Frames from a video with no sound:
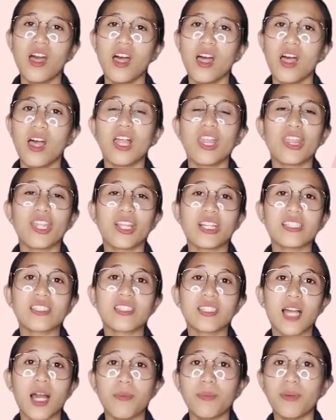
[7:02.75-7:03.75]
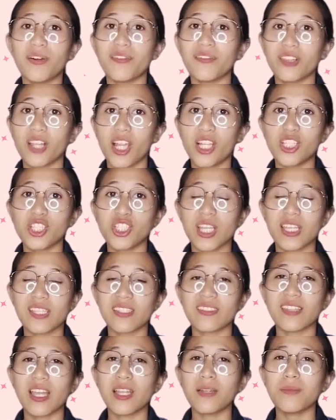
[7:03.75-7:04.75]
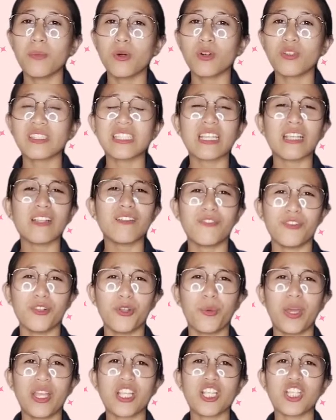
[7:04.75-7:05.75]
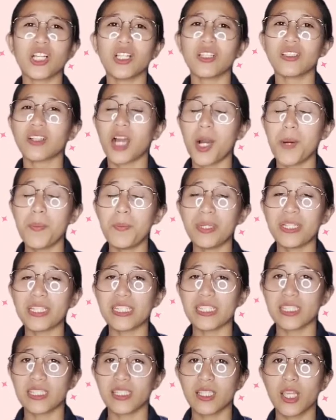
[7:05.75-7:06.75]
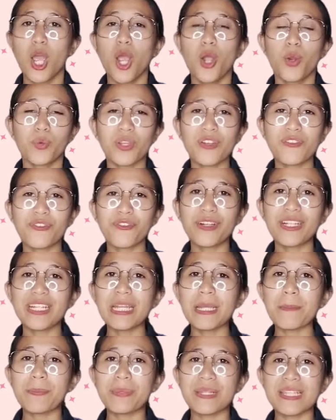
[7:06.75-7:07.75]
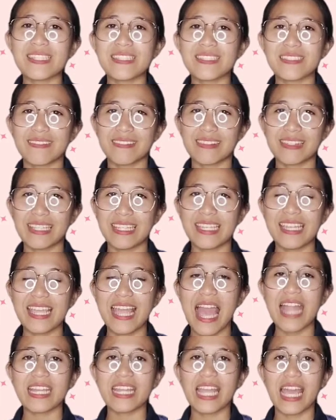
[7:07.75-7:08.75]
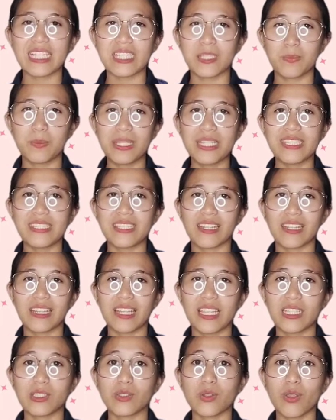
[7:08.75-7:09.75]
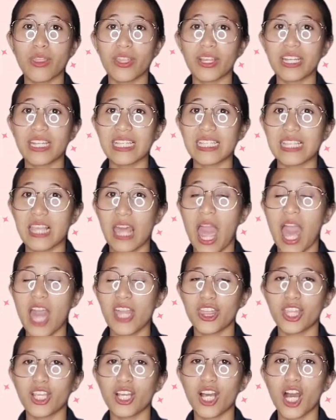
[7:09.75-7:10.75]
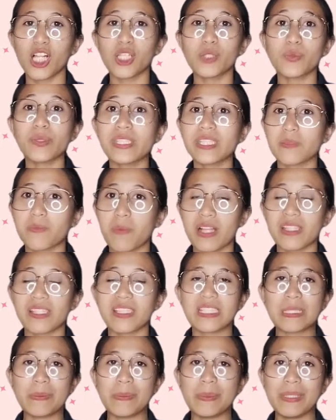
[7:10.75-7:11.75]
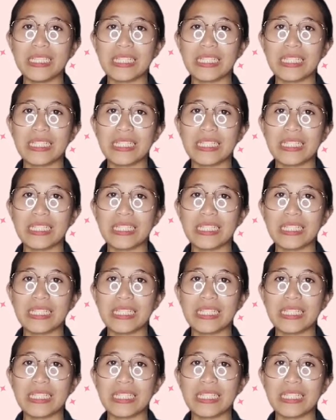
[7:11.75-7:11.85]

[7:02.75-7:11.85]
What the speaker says: There are some of largest and most influential companies refer implicitly and explicitly to their ethical responsibility.